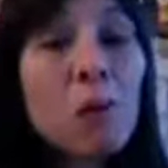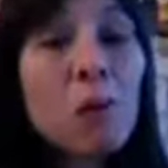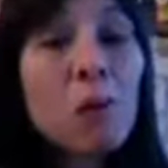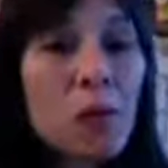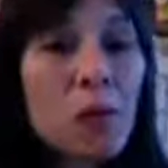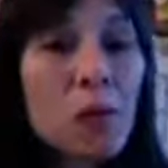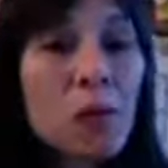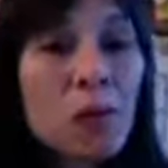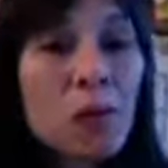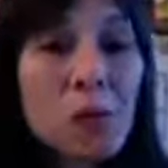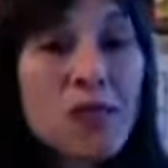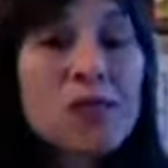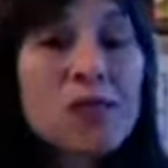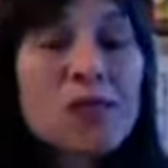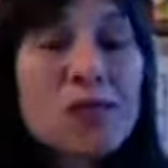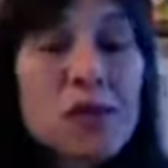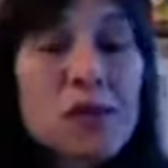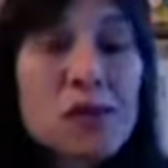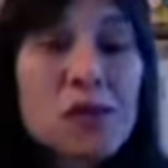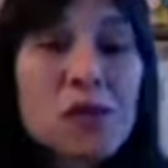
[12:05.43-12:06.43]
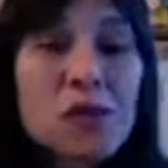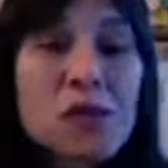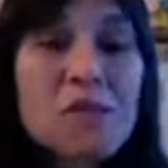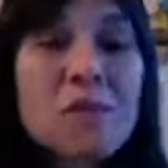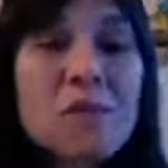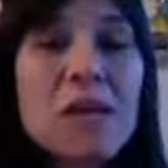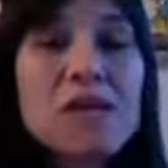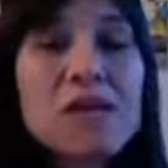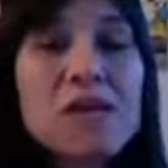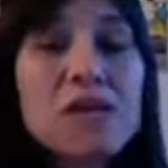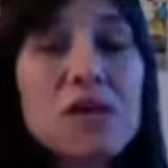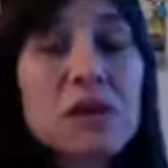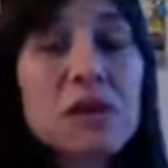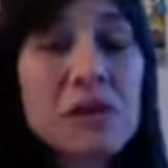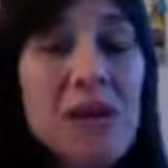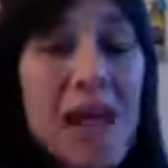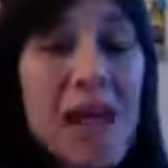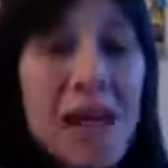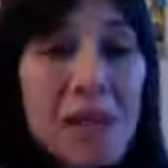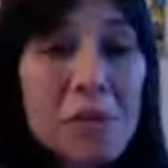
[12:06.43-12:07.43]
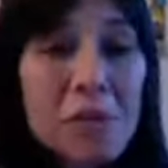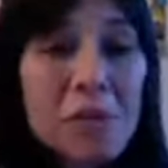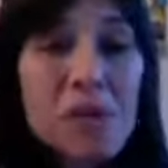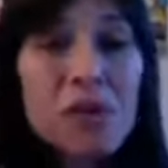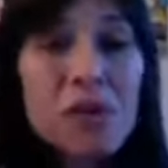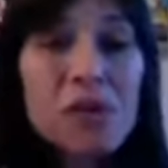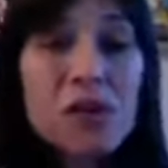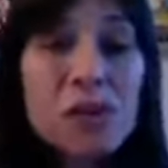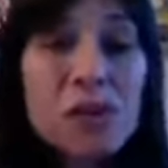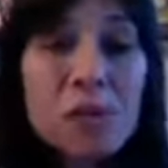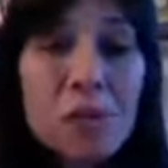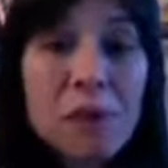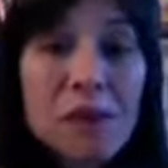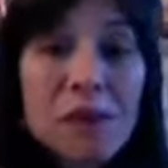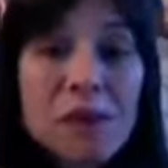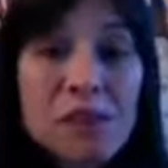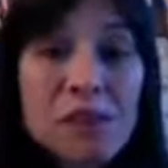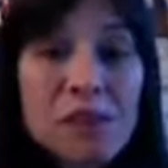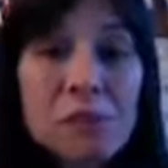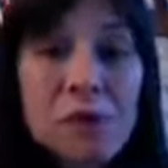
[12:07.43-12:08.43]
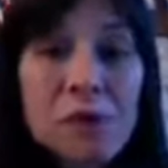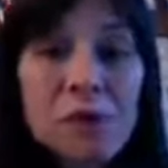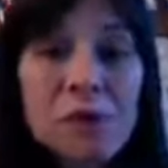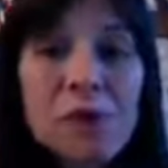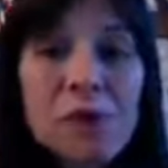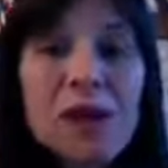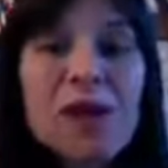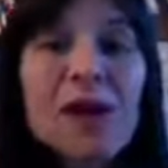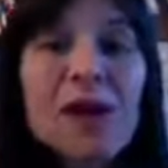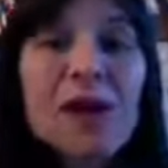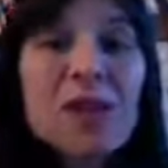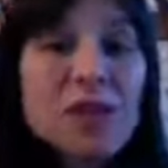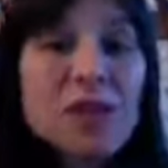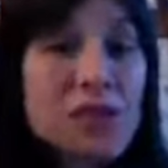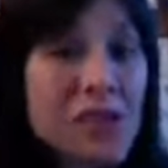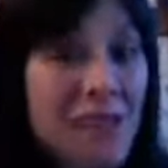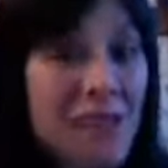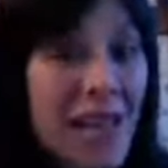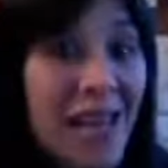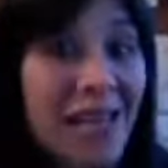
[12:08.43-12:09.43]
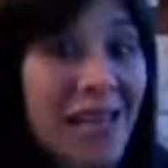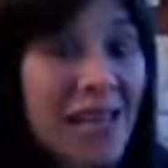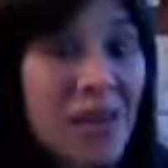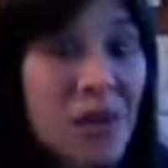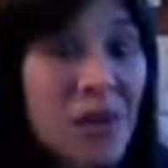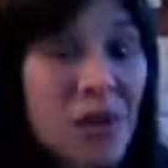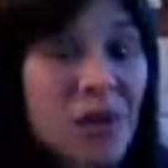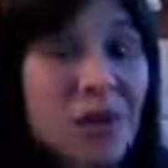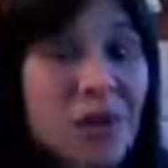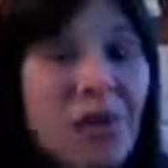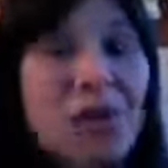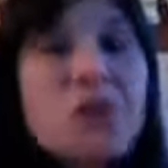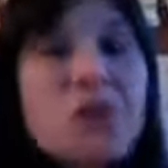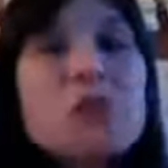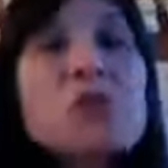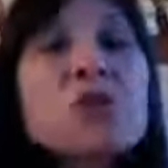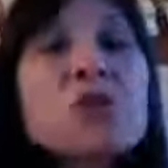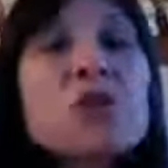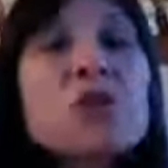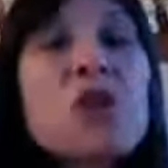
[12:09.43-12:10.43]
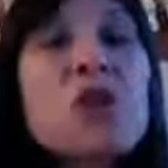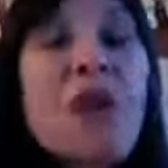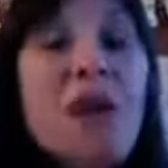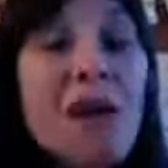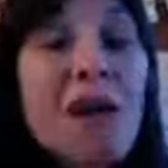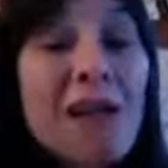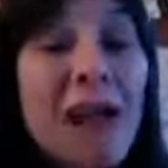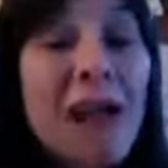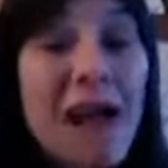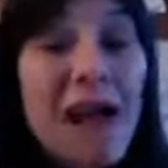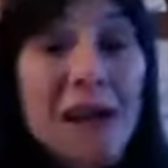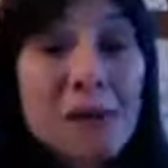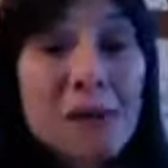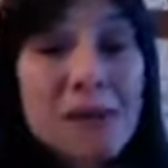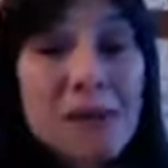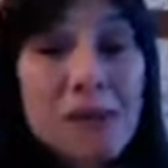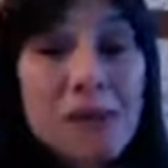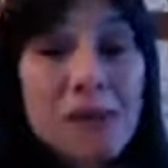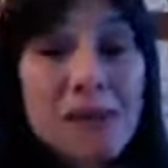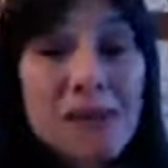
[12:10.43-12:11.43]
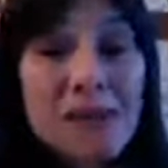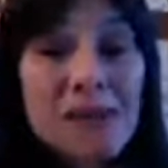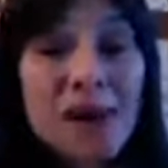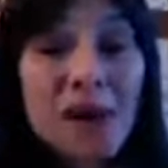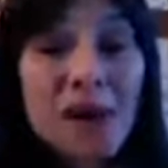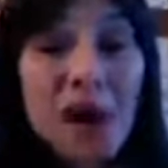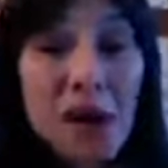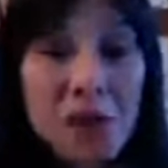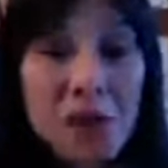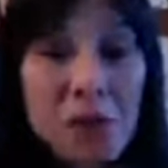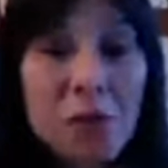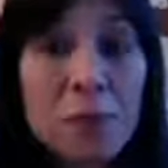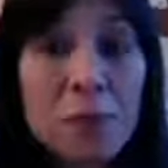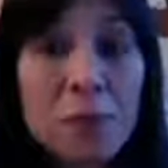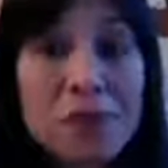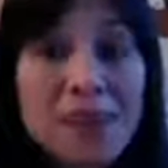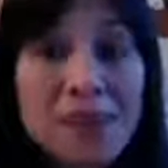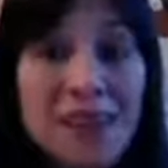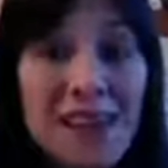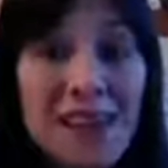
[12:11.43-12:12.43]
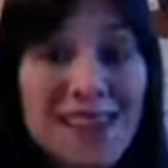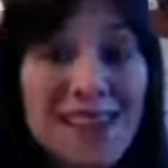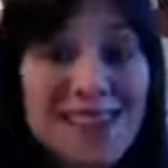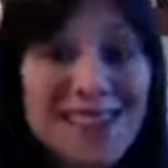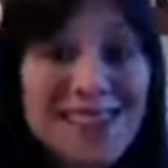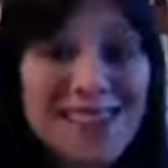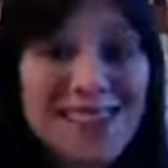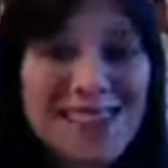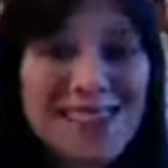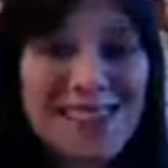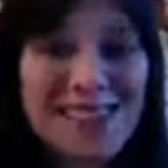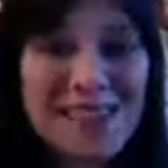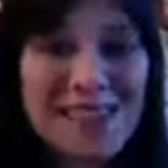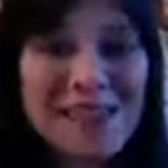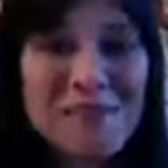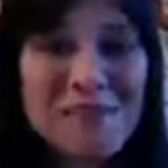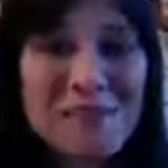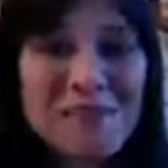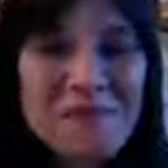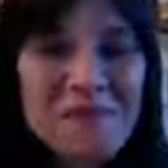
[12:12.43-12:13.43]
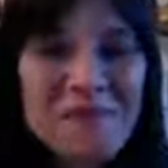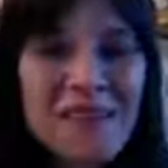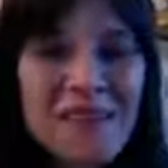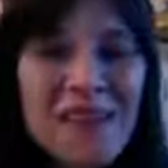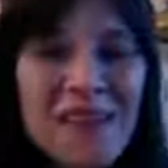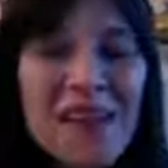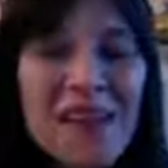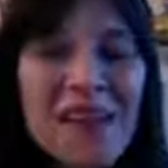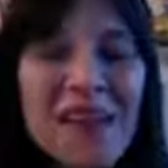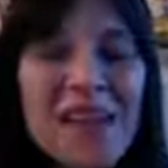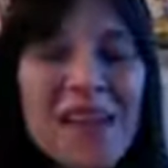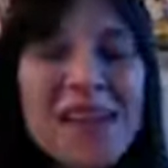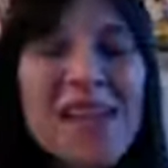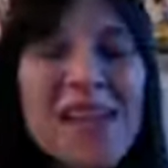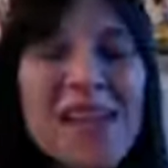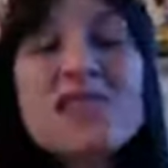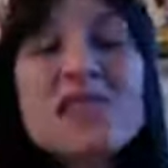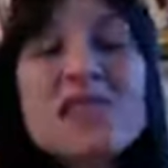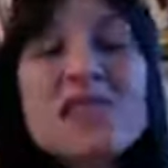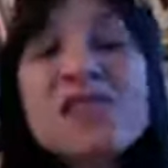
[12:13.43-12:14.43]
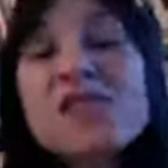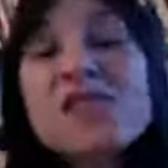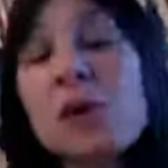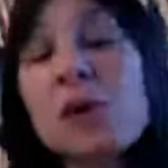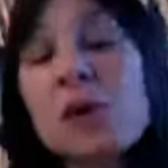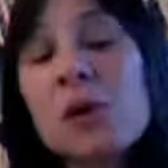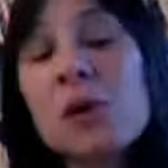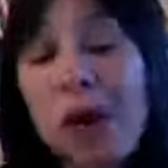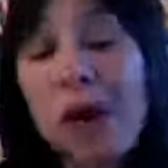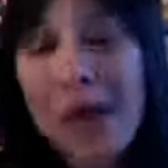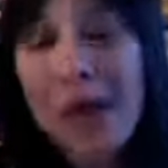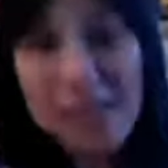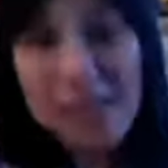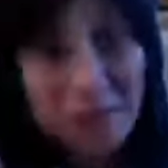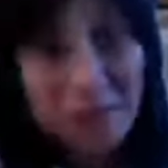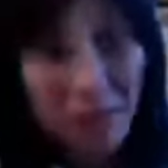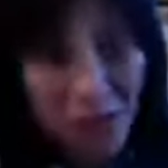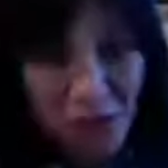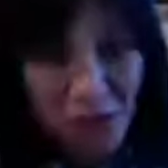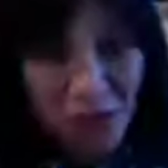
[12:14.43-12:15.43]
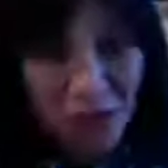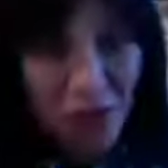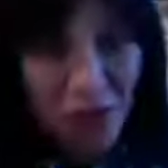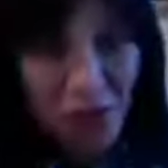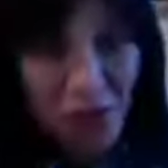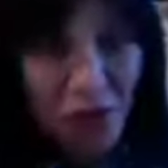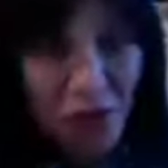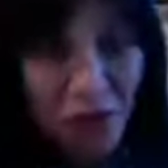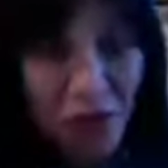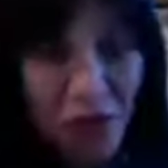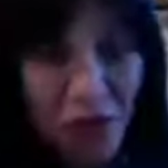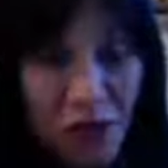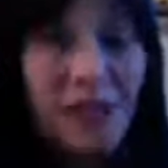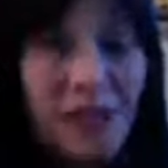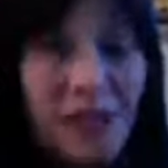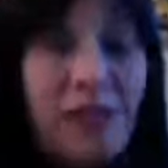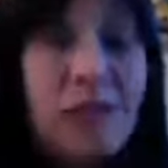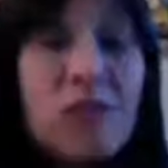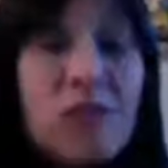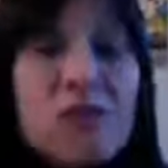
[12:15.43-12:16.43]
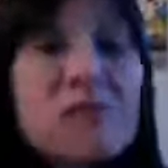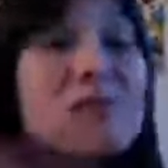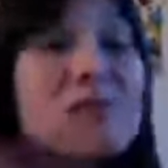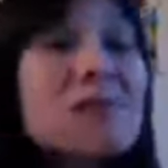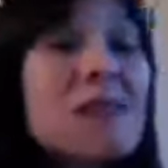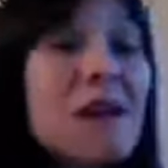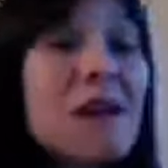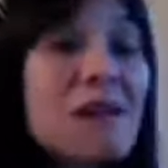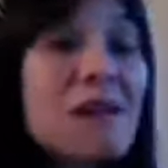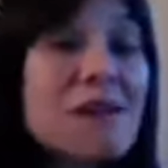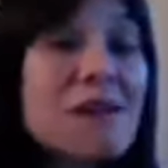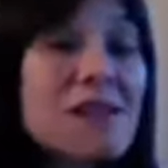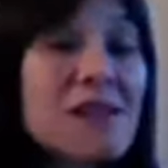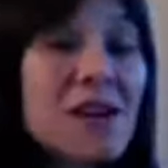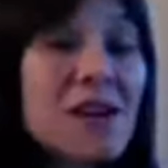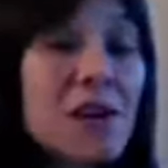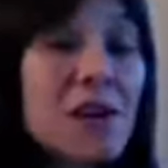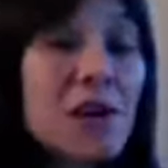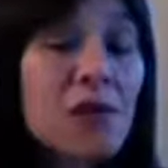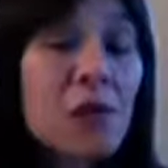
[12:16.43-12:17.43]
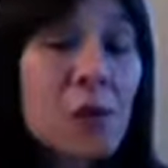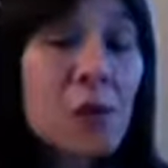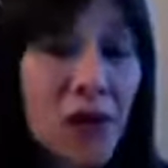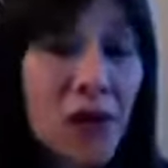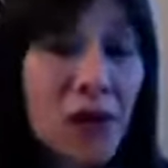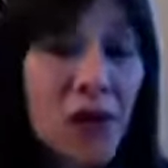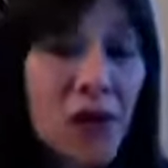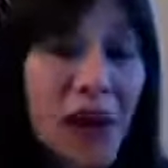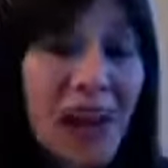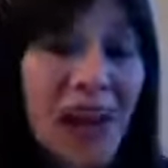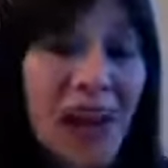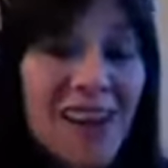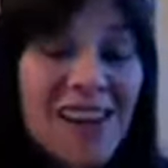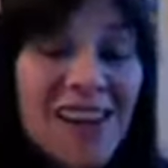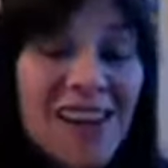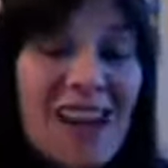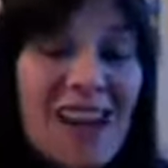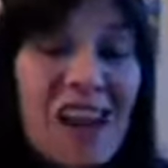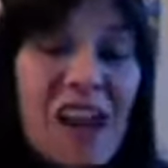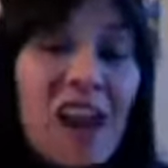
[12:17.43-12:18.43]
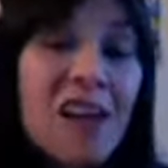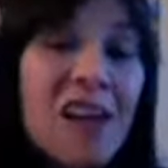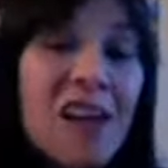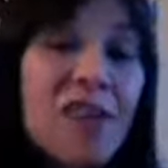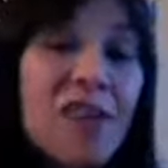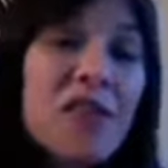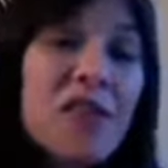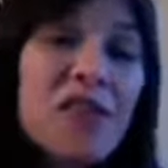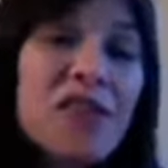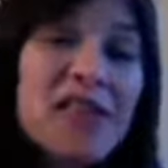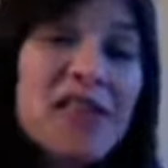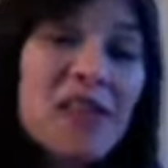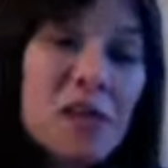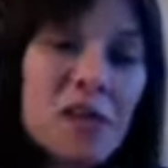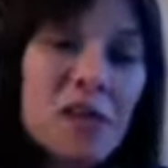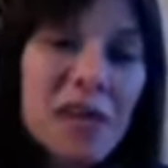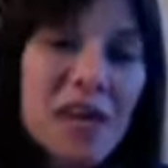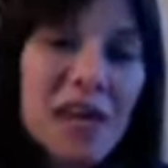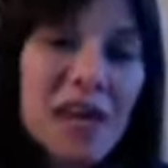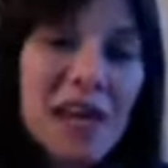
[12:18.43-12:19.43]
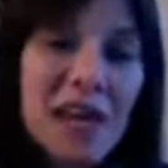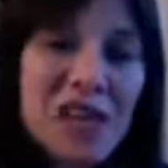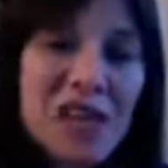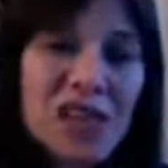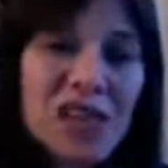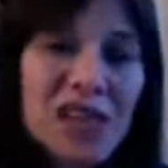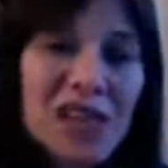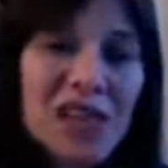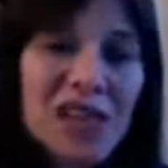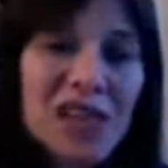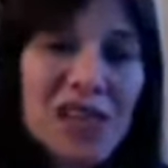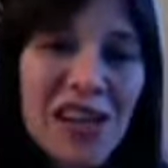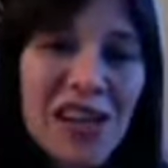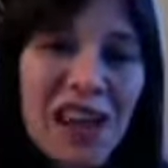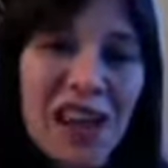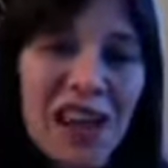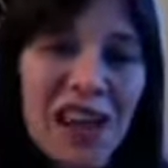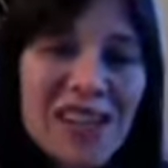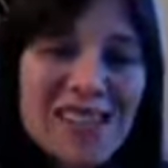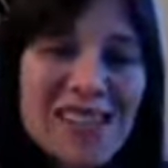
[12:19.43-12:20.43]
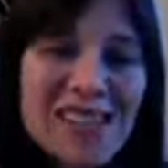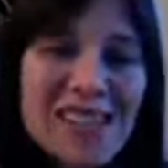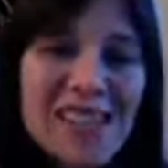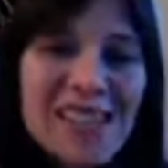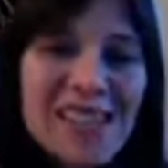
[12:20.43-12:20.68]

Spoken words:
what we can do is we can measure your lack mode, your abundance mode, and your stagnant mode. And those should all add up to being 100%, right? And so I can measure that for you and give you a sense of where you're at. Another thing that we can actually look at